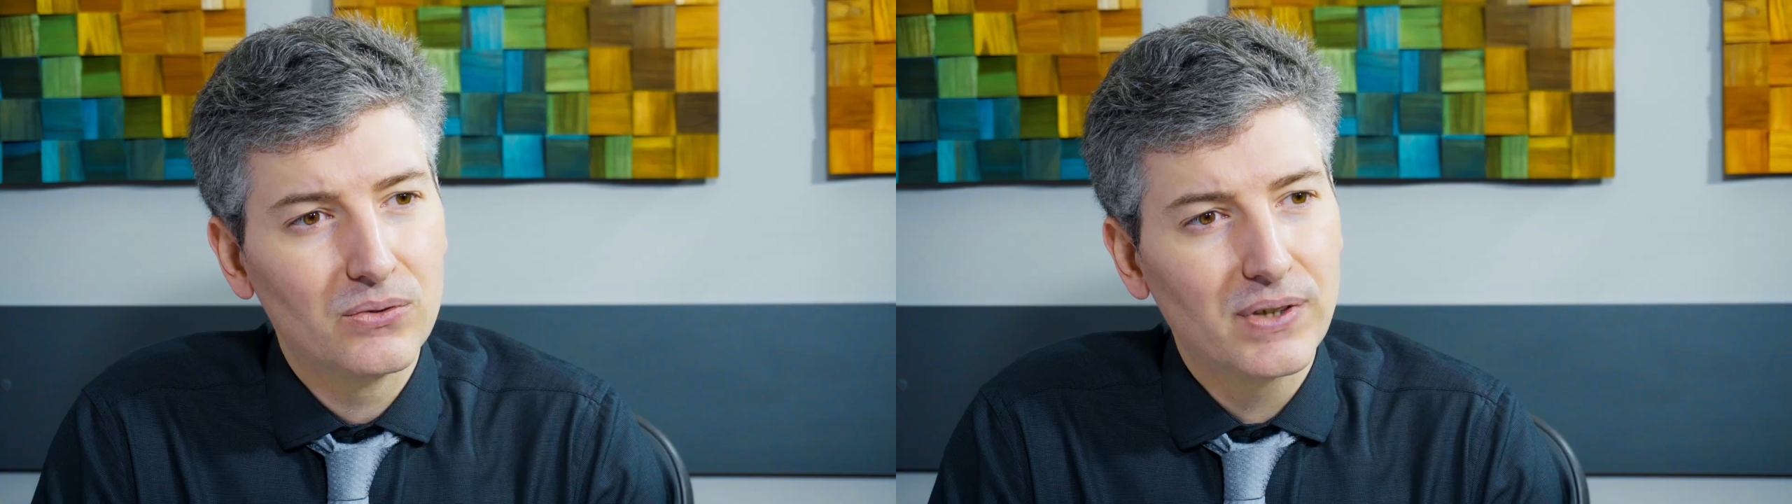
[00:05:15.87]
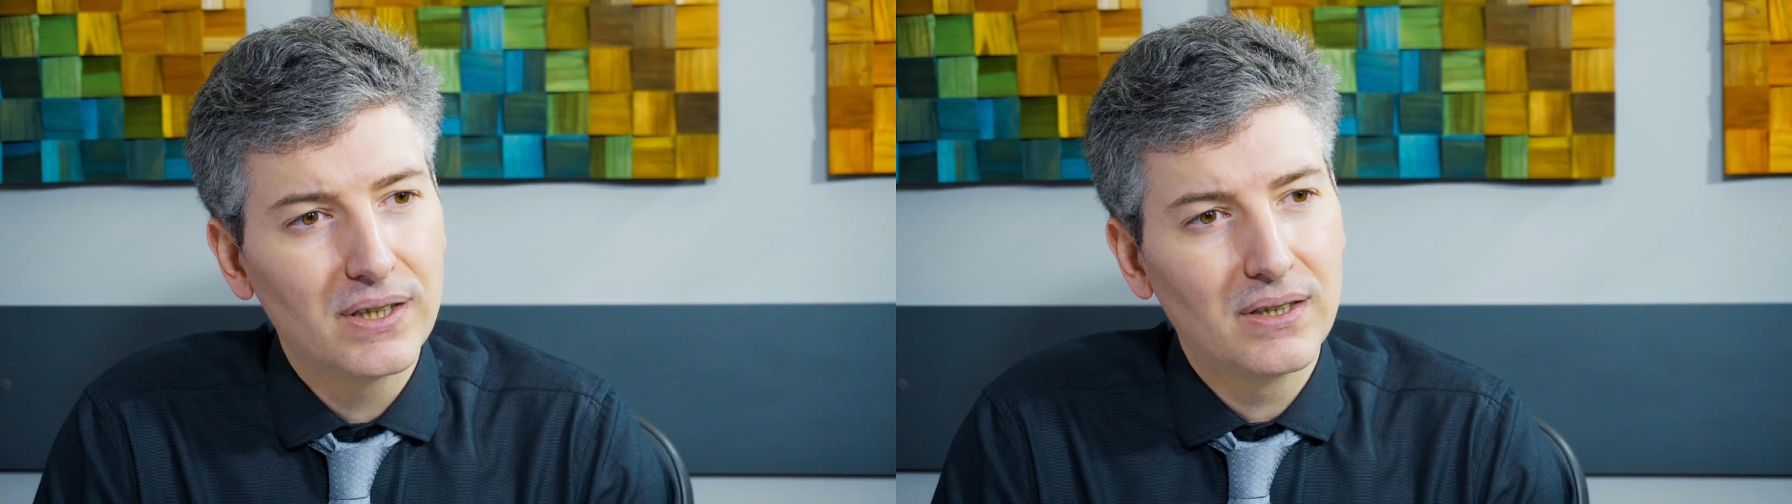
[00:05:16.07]

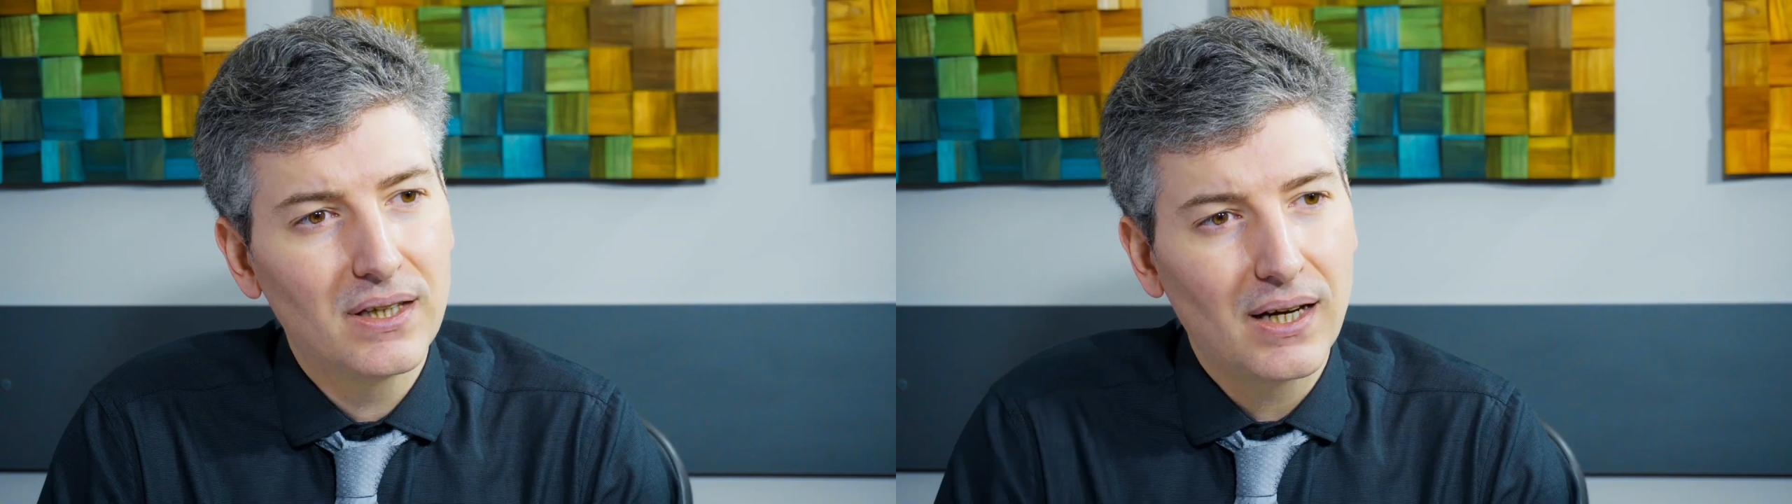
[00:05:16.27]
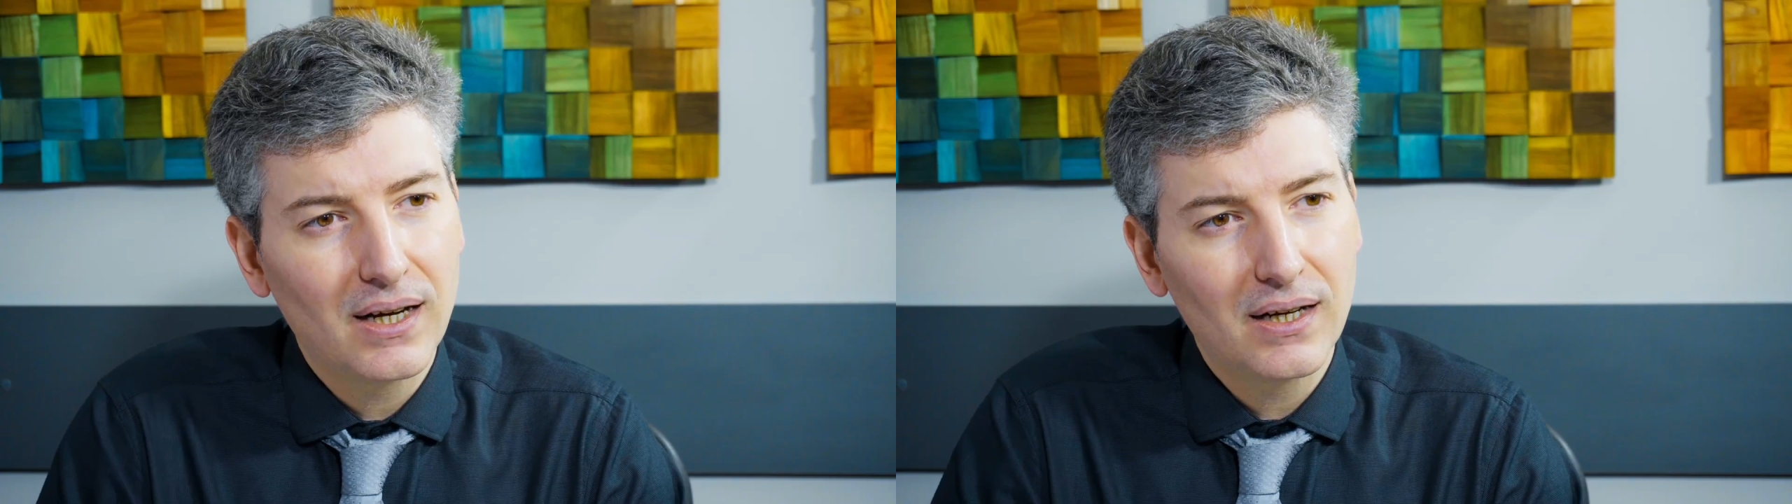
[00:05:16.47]
there will
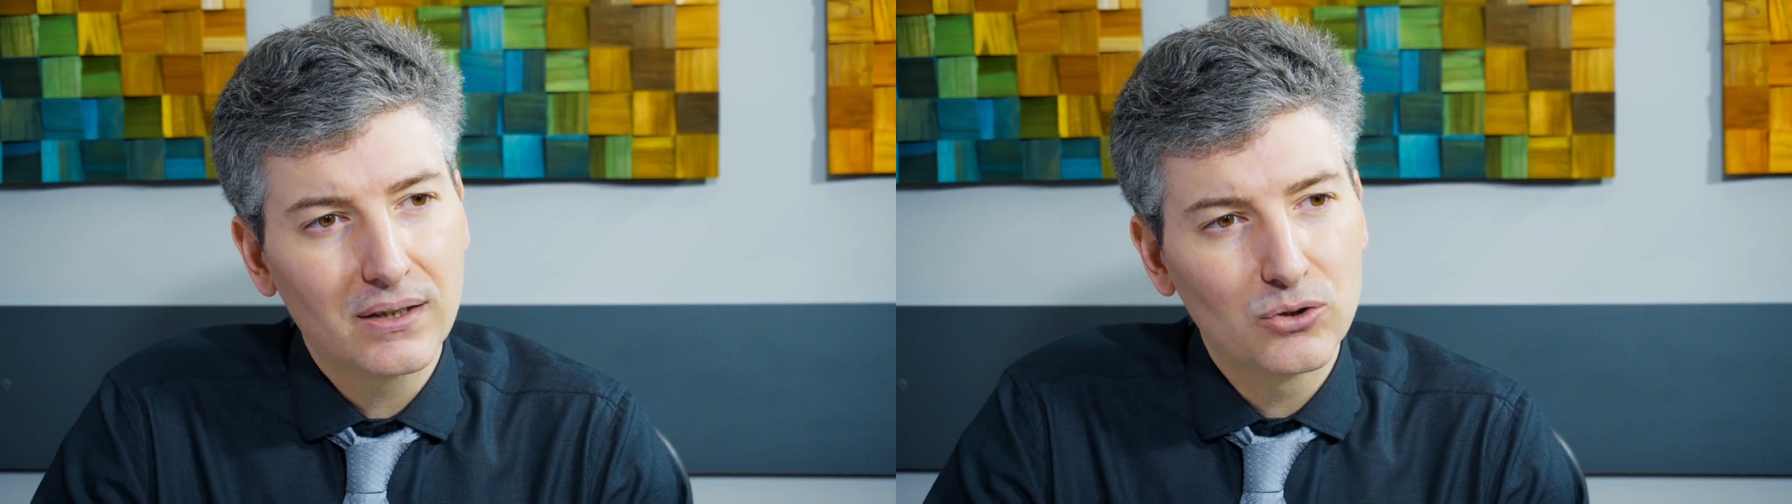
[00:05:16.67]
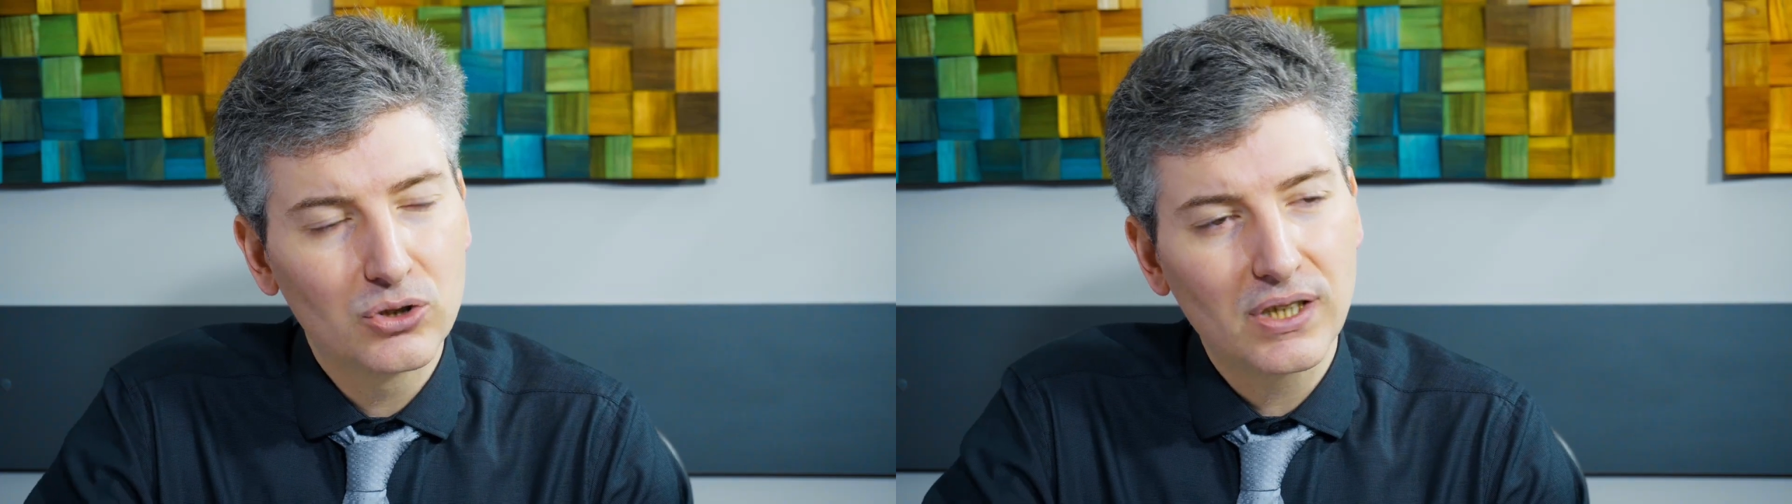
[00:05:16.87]

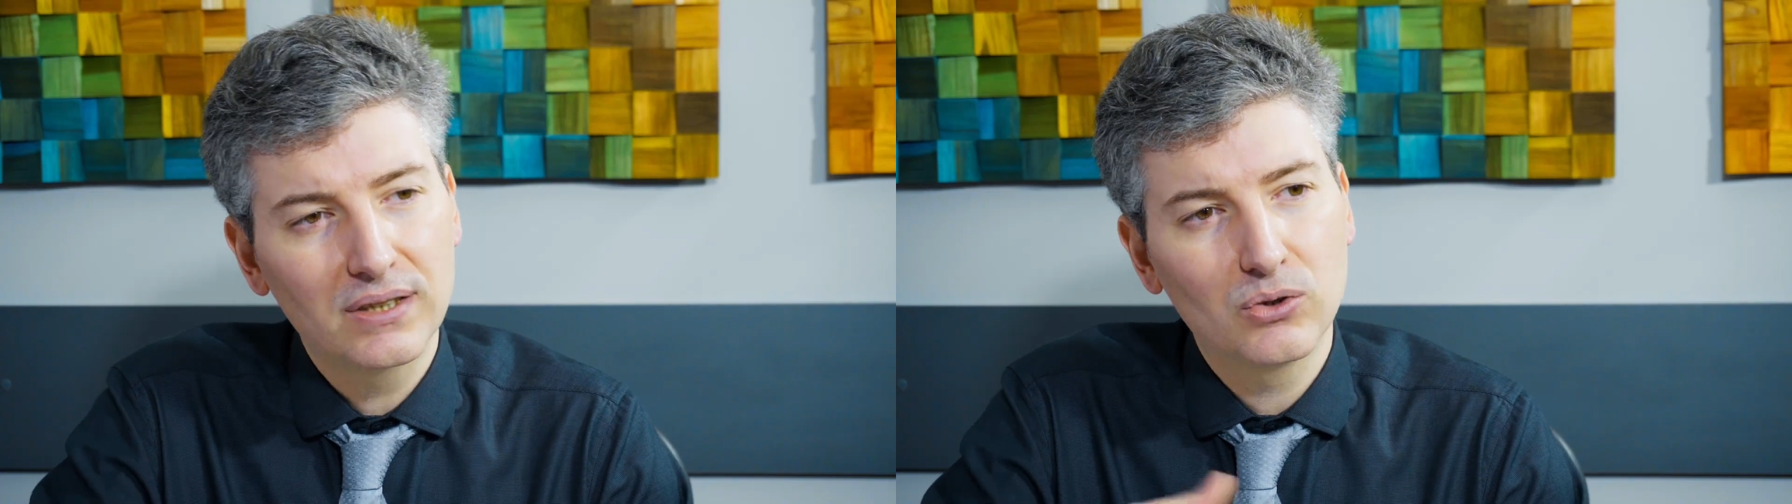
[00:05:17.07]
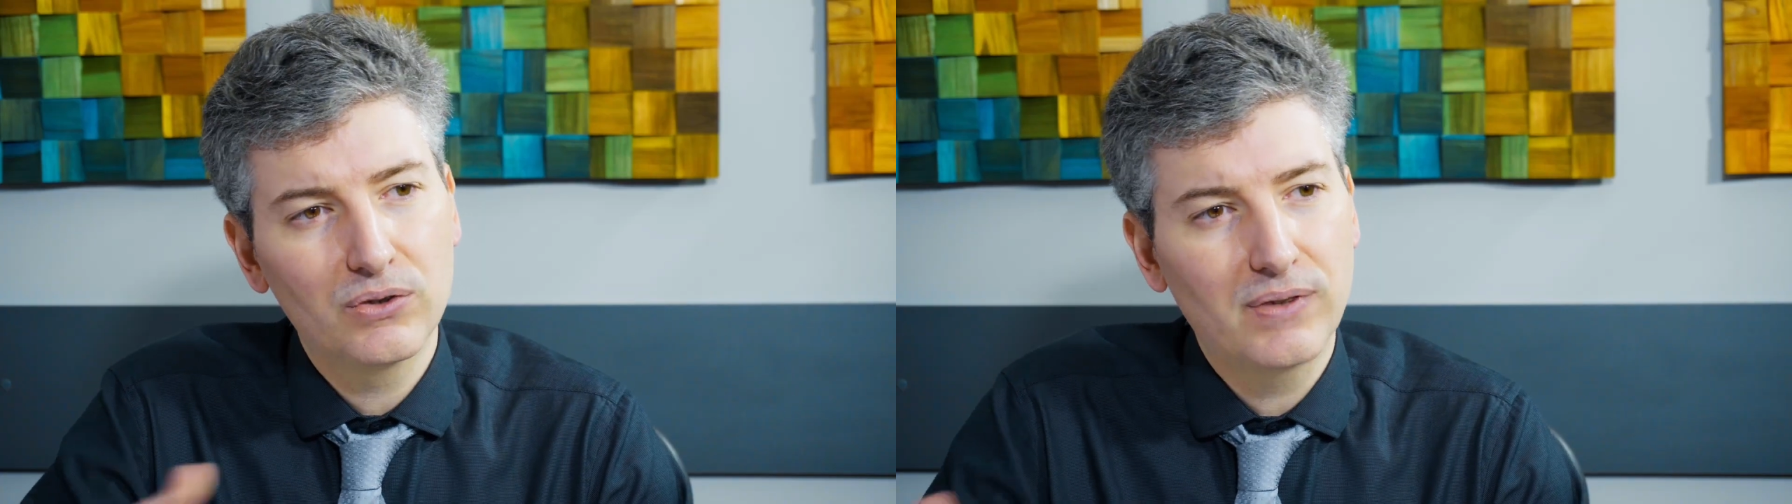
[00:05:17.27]
be an